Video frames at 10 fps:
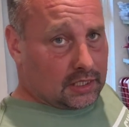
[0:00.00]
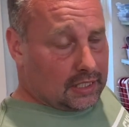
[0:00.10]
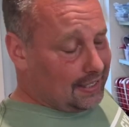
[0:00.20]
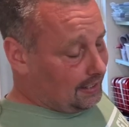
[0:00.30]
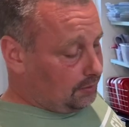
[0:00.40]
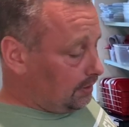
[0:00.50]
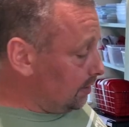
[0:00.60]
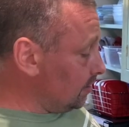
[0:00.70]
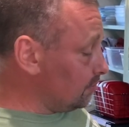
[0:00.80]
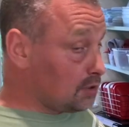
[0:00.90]
Anyway,
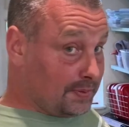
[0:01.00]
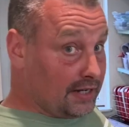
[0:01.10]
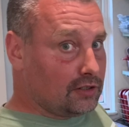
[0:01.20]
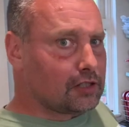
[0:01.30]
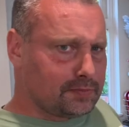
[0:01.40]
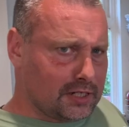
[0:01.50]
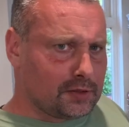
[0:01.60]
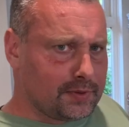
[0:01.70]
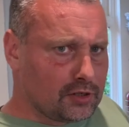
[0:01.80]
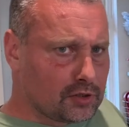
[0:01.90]
spinach would
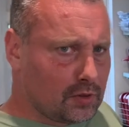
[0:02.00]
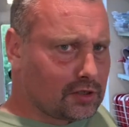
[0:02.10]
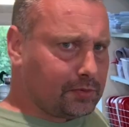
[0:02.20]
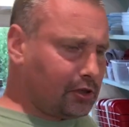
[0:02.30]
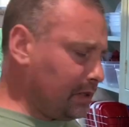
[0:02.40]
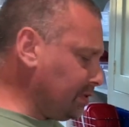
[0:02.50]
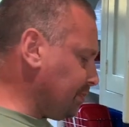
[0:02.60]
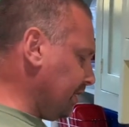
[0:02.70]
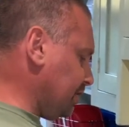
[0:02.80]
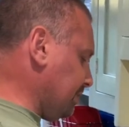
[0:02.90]
be good as well, some cream
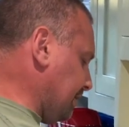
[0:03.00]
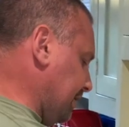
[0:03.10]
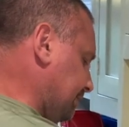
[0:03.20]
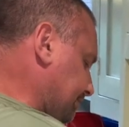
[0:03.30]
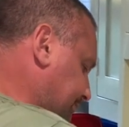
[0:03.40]
spinach maybe.